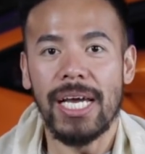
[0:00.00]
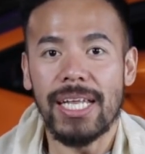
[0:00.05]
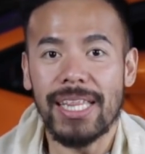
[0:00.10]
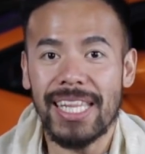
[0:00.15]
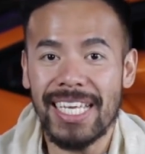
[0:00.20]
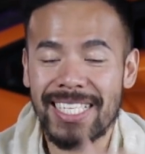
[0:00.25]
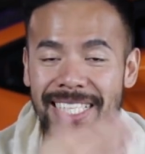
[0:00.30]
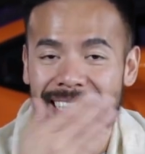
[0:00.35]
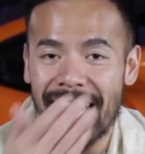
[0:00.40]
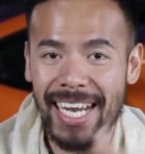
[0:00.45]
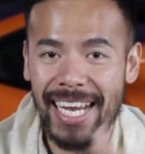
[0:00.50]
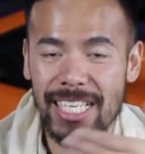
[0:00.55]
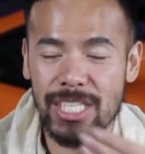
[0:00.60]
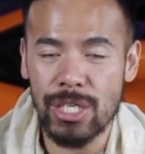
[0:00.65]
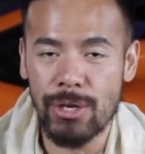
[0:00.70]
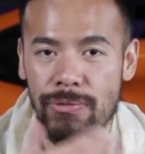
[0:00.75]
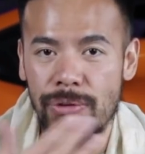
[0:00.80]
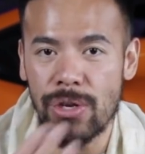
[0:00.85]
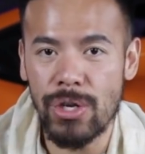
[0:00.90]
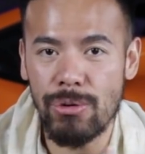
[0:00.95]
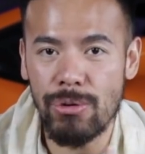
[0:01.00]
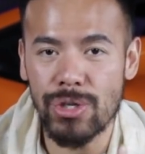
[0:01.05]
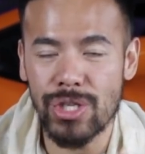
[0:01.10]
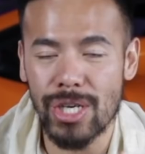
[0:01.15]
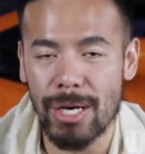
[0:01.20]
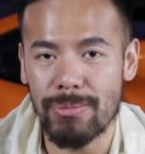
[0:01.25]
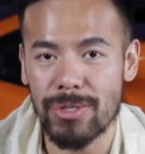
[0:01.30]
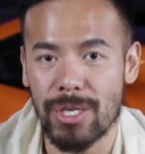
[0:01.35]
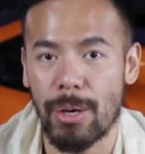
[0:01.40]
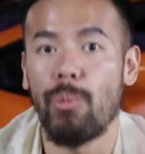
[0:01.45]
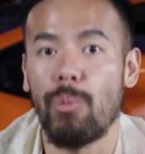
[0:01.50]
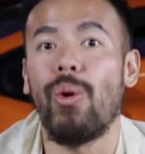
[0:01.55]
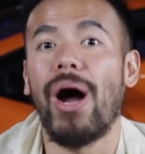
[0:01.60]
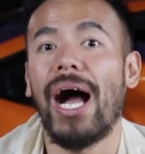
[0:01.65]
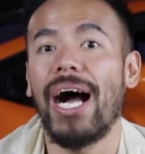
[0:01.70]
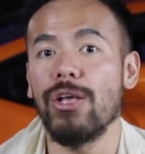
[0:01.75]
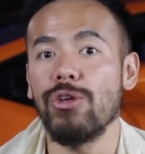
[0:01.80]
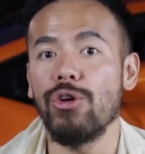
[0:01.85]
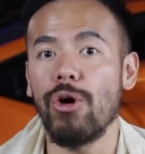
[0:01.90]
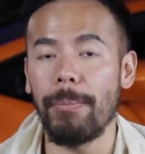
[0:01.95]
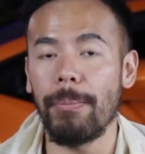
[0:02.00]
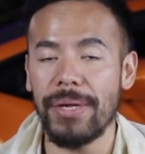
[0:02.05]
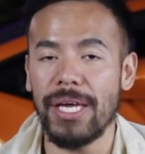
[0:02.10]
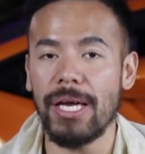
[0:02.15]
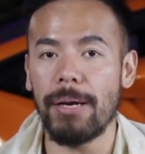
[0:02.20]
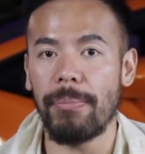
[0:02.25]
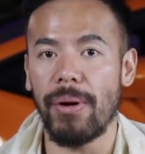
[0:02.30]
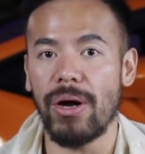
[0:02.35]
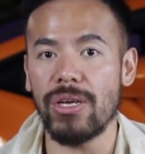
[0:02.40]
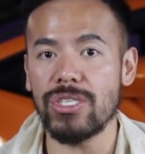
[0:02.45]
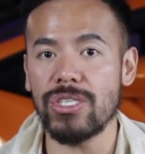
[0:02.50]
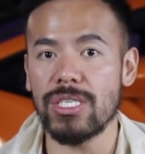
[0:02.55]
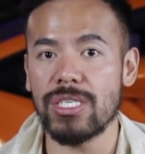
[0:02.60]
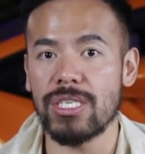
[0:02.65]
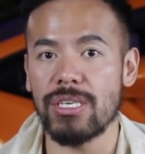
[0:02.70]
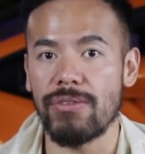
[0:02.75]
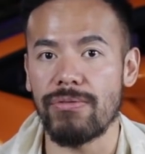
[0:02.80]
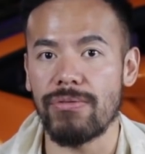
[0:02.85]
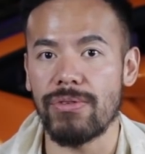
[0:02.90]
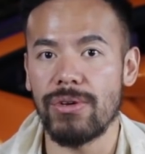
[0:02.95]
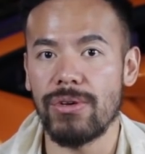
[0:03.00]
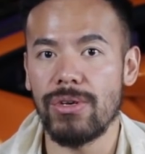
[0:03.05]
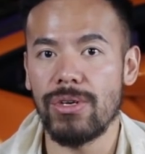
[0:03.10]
These negative news comes up while you're being positive.